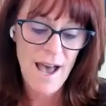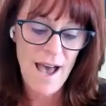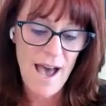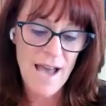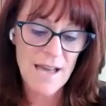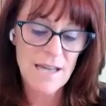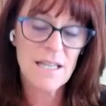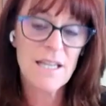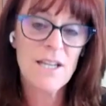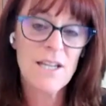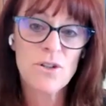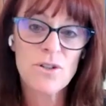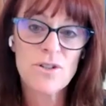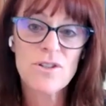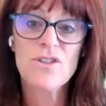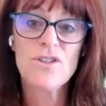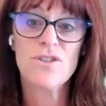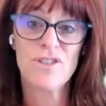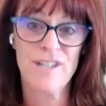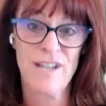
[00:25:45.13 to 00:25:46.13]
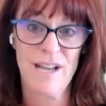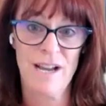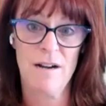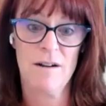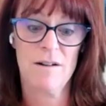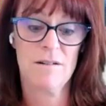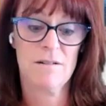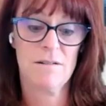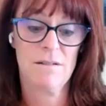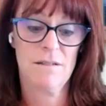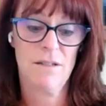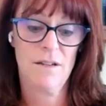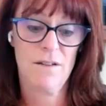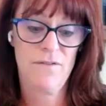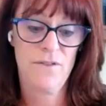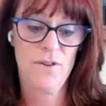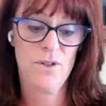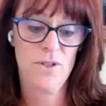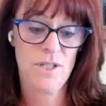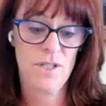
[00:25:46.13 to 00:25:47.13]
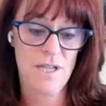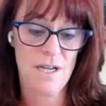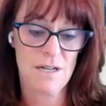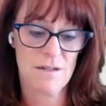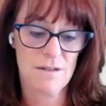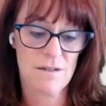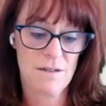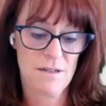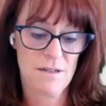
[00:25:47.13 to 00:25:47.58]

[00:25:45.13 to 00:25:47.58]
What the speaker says: And here's your dare, your first dare.